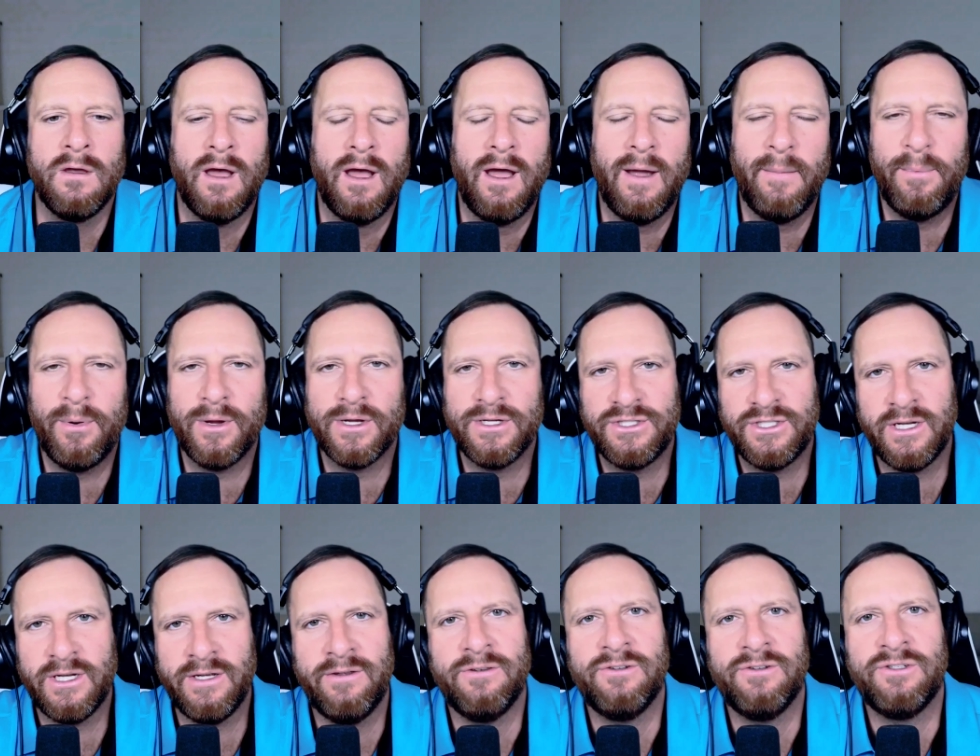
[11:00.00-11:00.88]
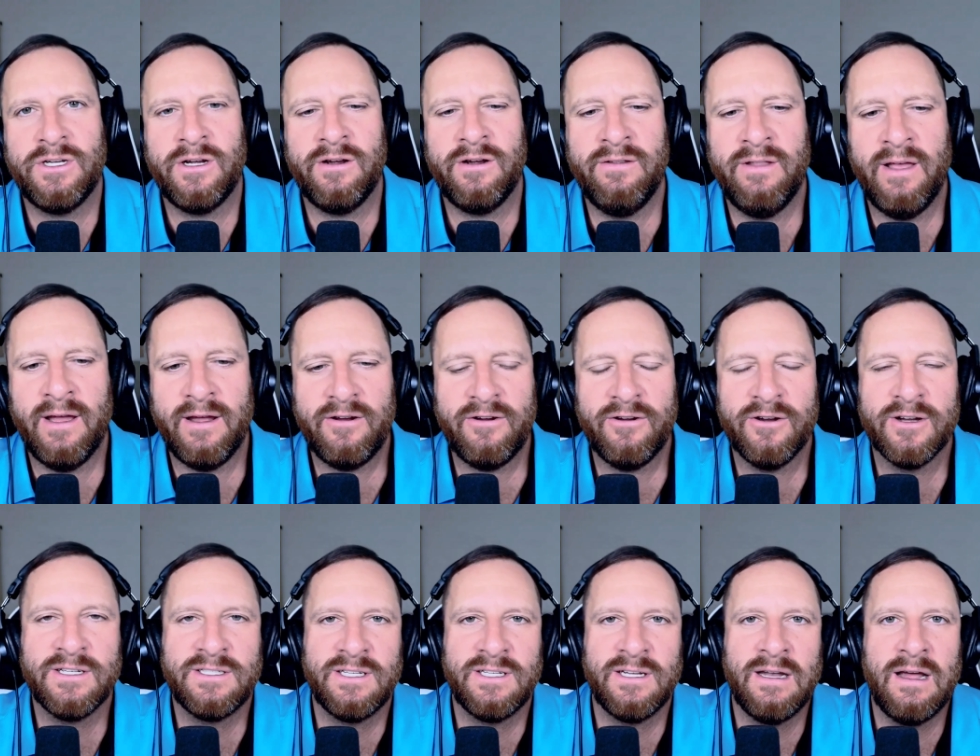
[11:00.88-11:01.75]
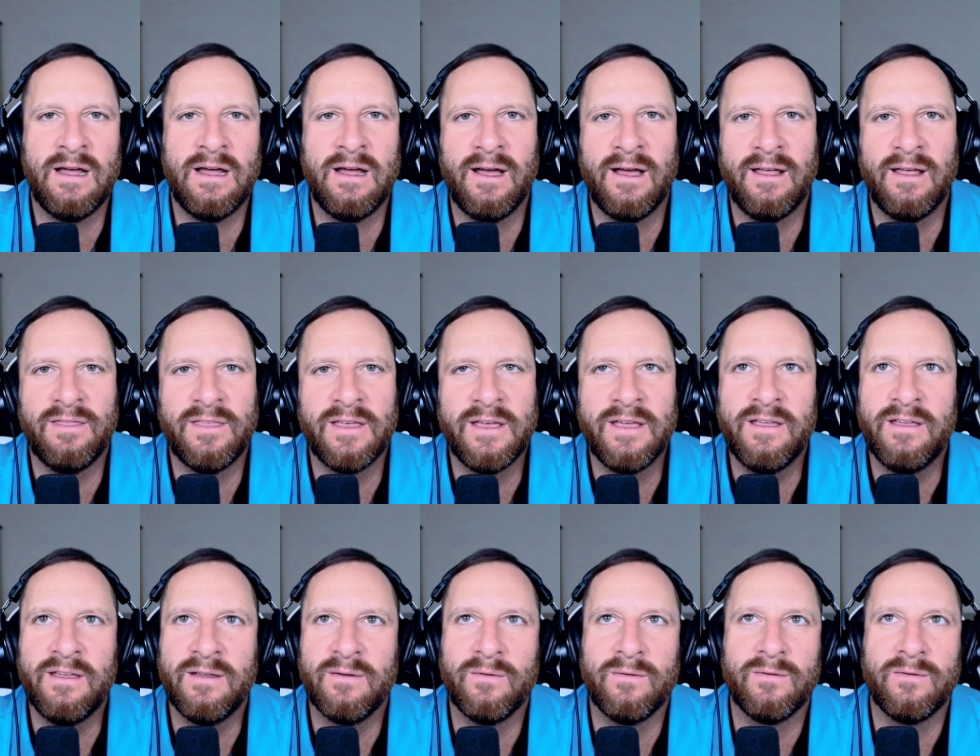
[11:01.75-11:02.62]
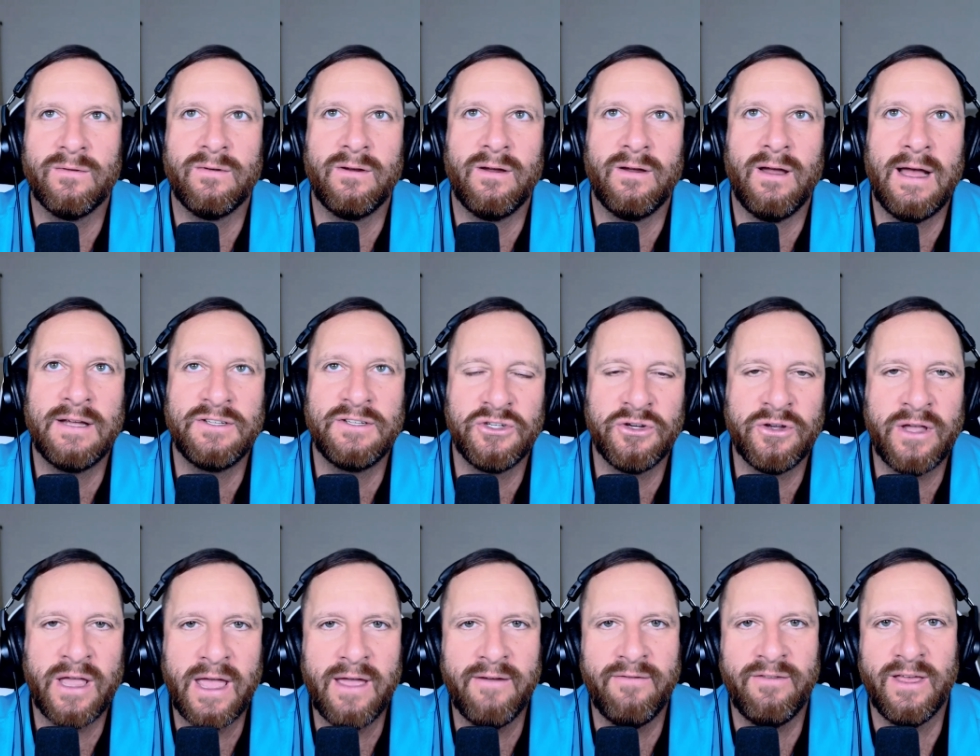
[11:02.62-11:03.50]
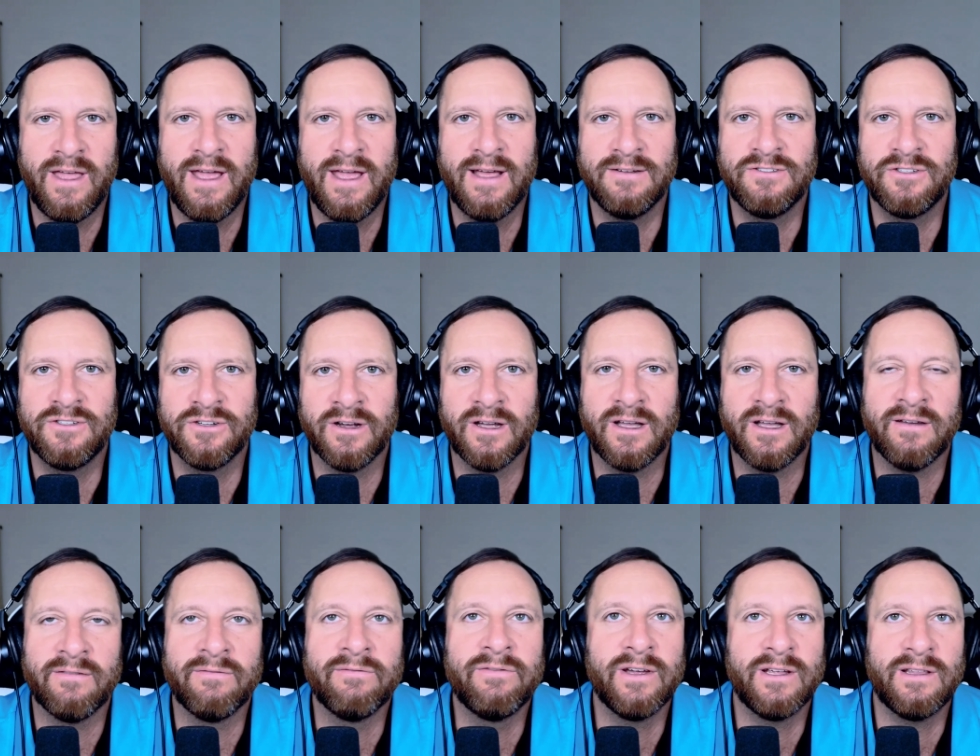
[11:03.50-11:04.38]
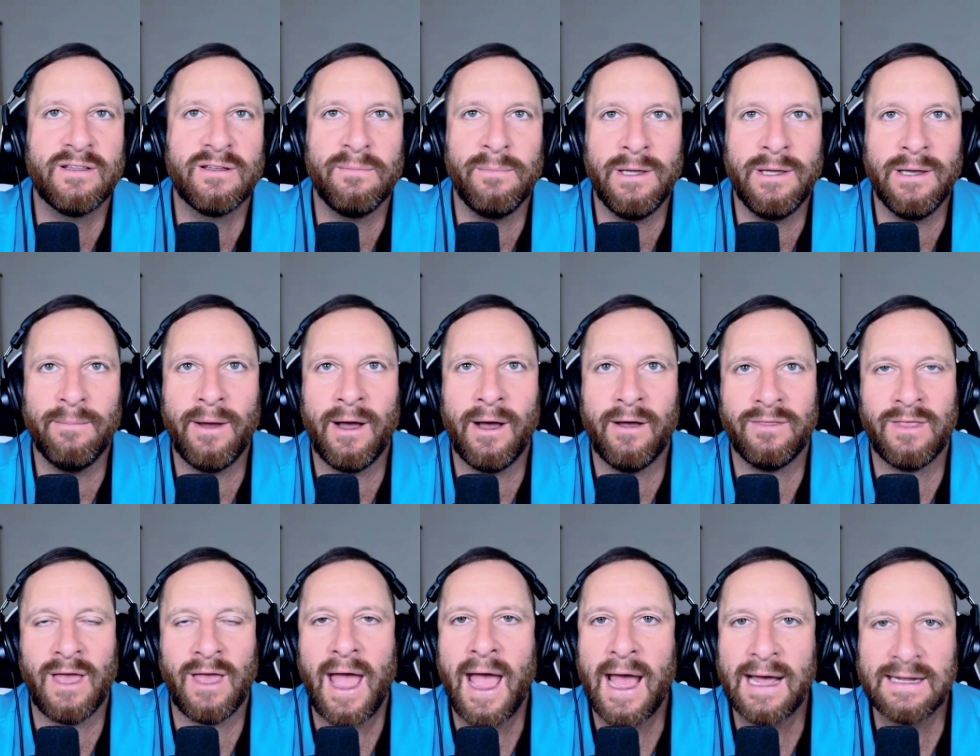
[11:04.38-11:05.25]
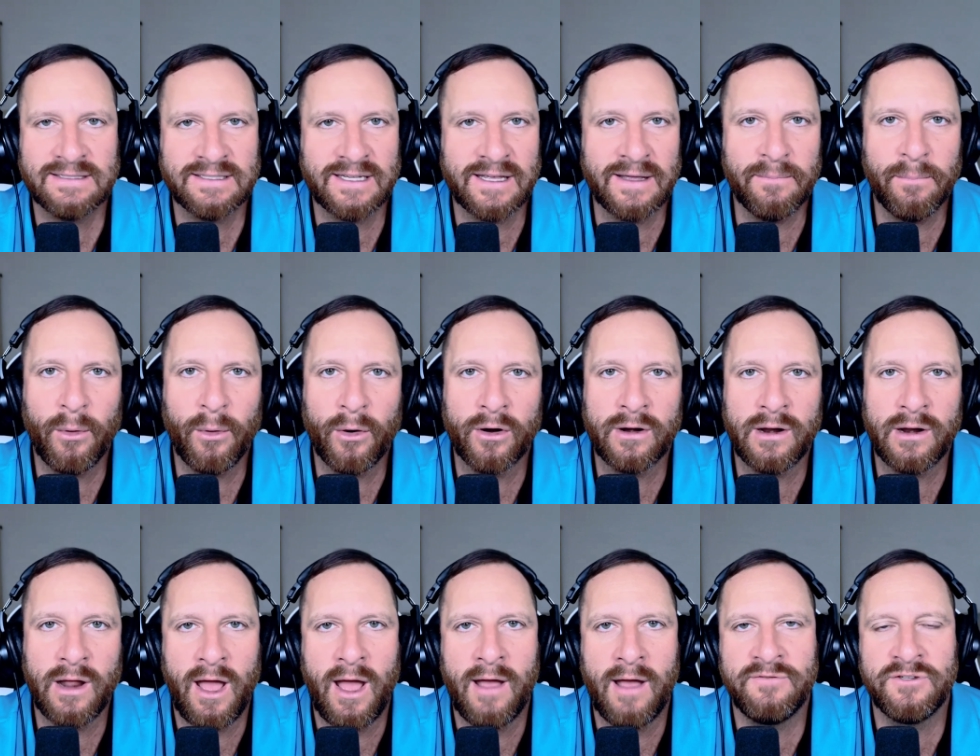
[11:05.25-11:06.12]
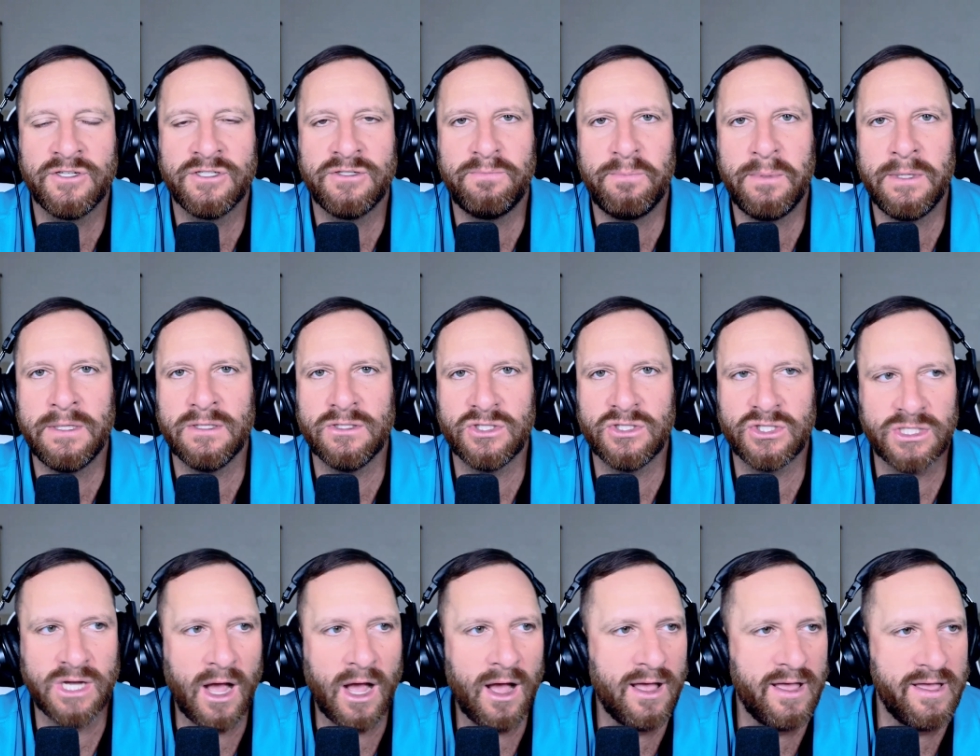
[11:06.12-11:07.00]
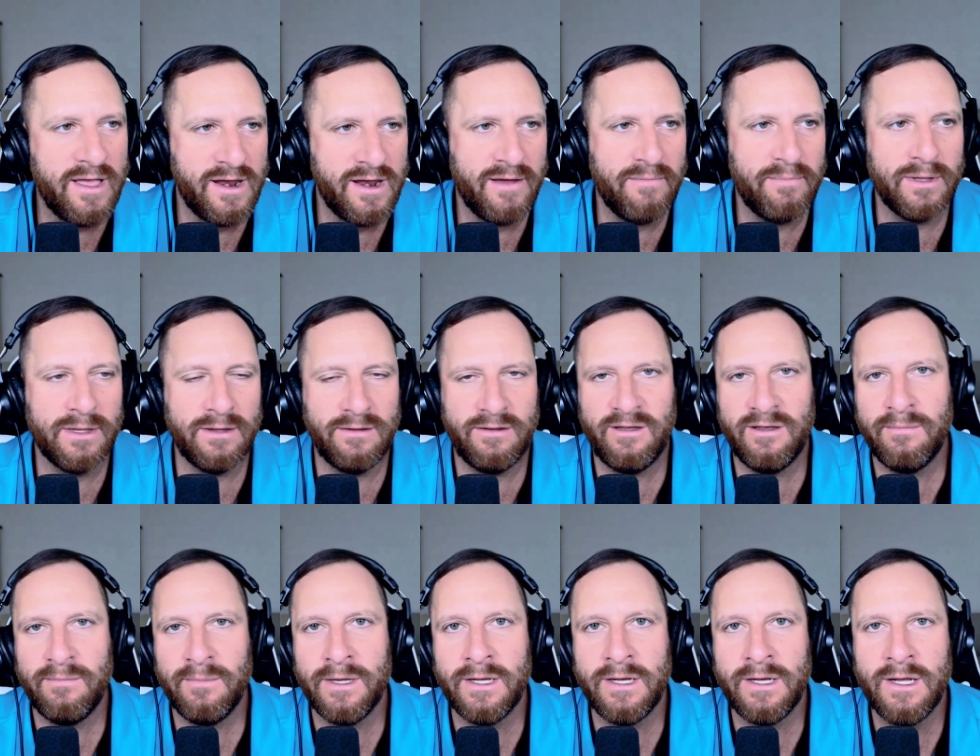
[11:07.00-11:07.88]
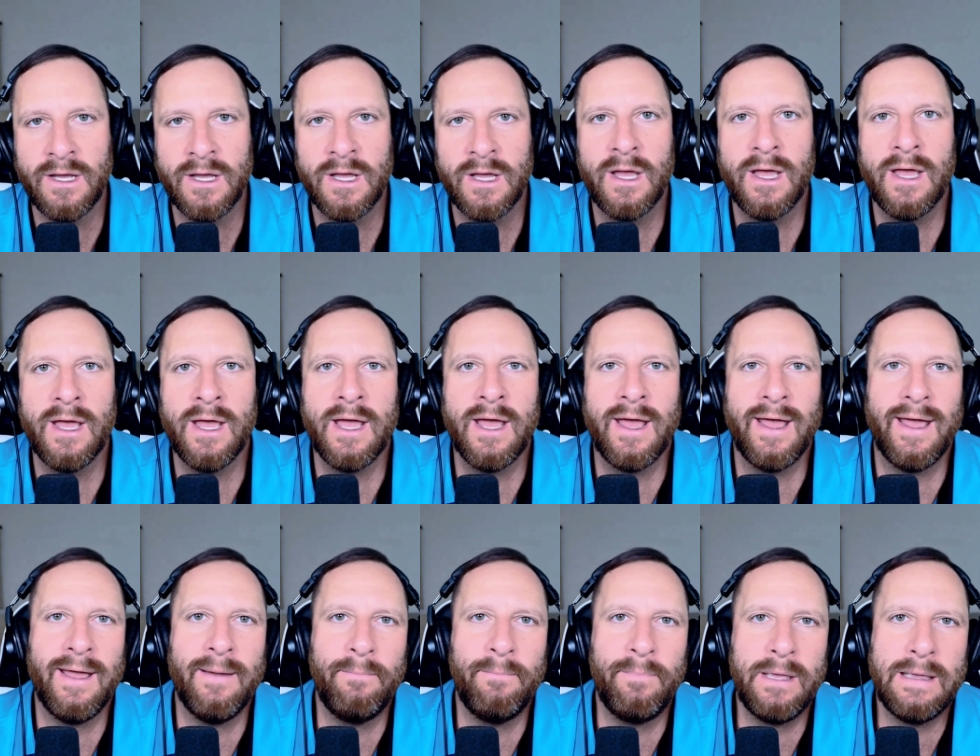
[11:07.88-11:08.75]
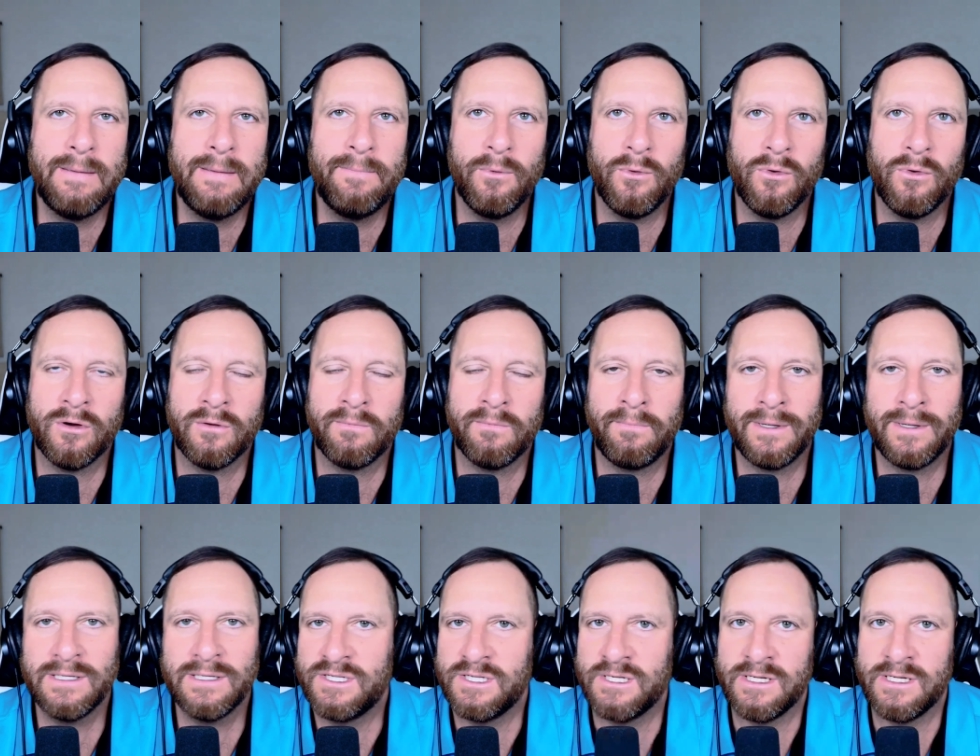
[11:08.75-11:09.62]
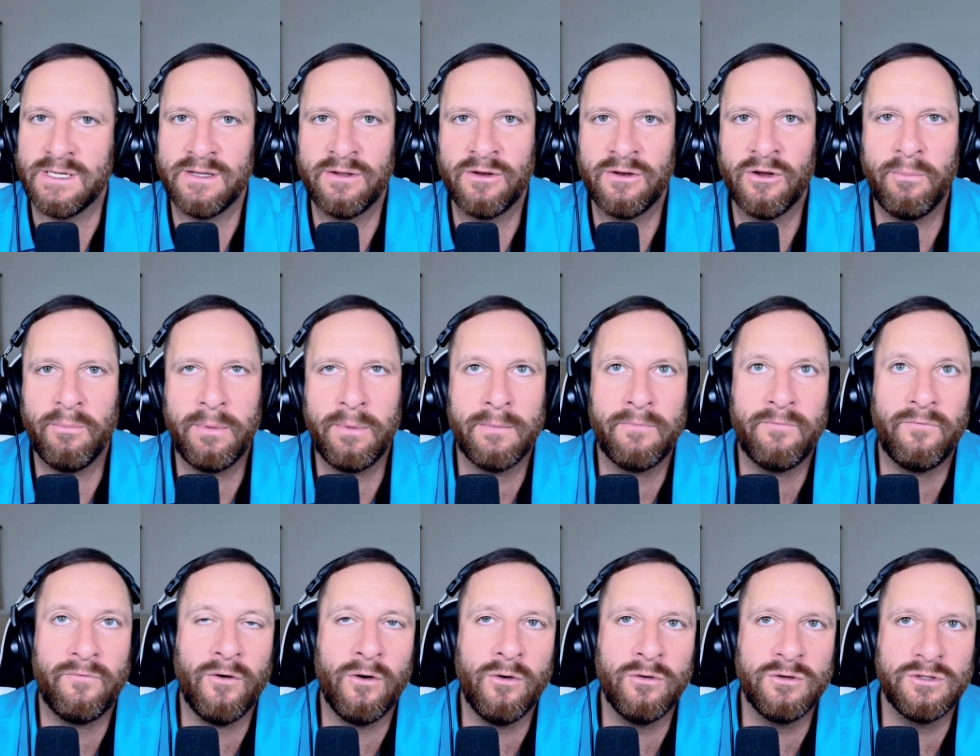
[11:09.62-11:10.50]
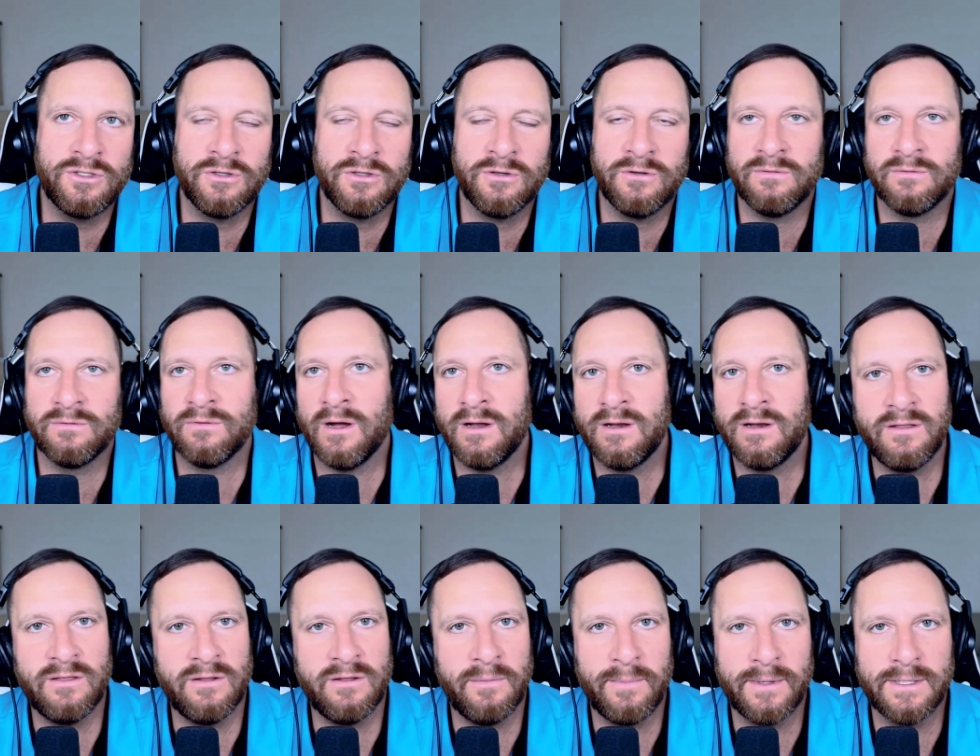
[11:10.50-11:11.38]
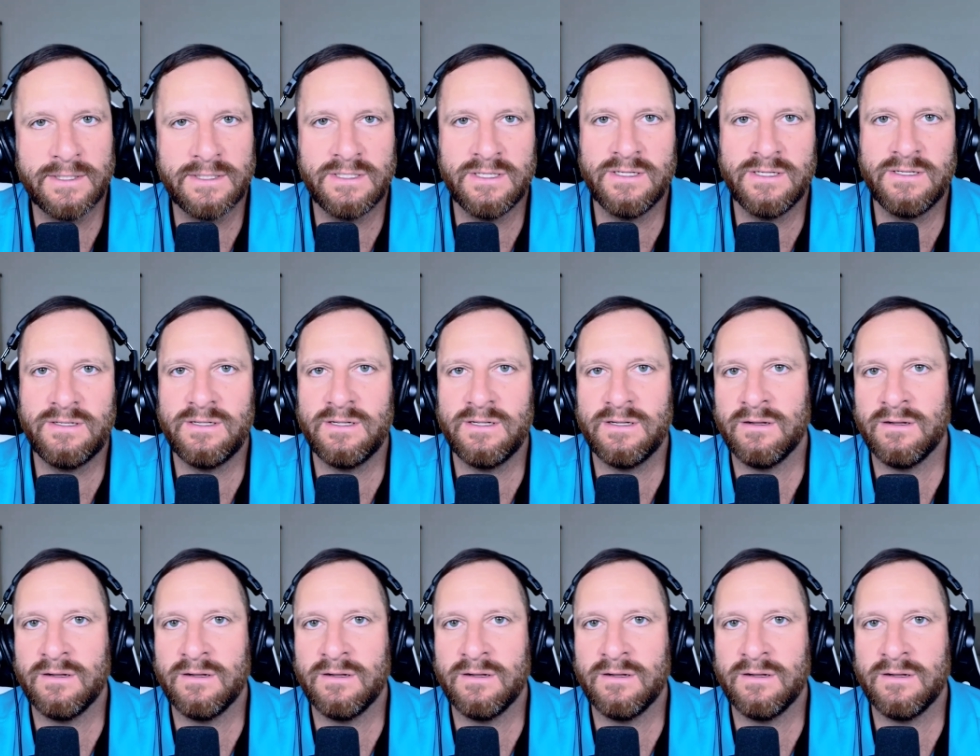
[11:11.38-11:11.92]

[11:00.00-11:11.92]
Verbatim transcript: I appreciate you sharing that, Chris. And I, I think as you gave the answer, it convicted me about the asking part. I, have just been shy and I've been timid, and people are busy. You know, pe- folks are running their business.